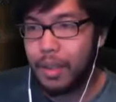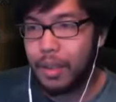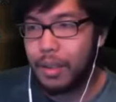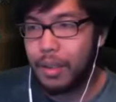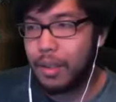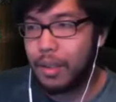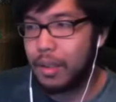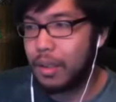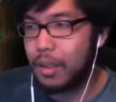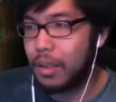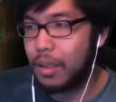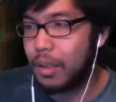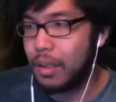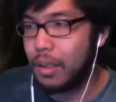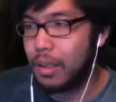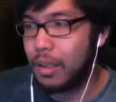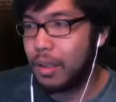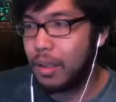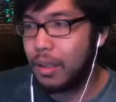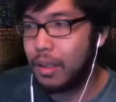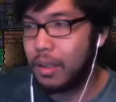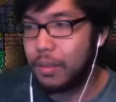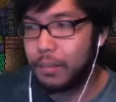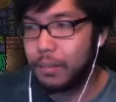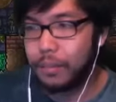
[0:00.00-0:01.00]

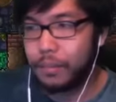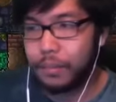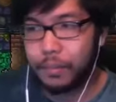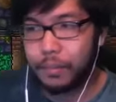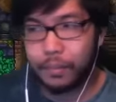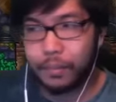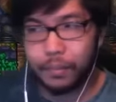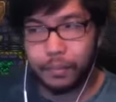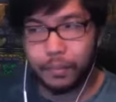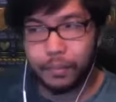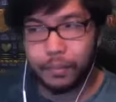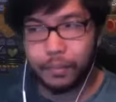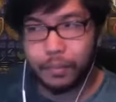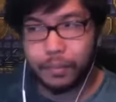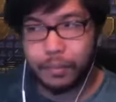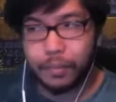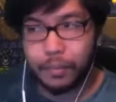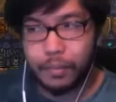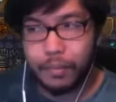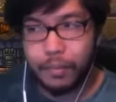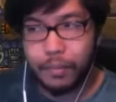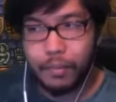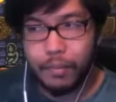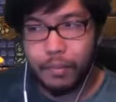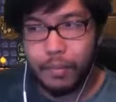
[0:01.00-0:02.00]

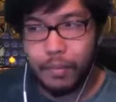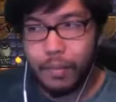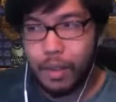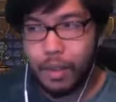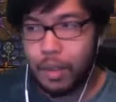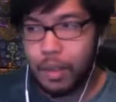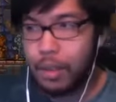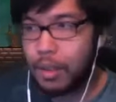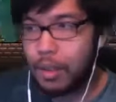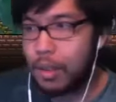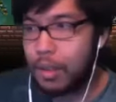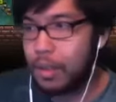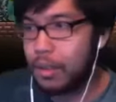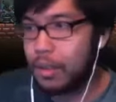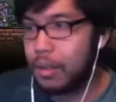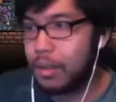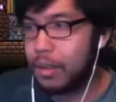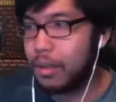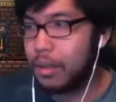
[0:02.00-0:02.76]
(no one is talking)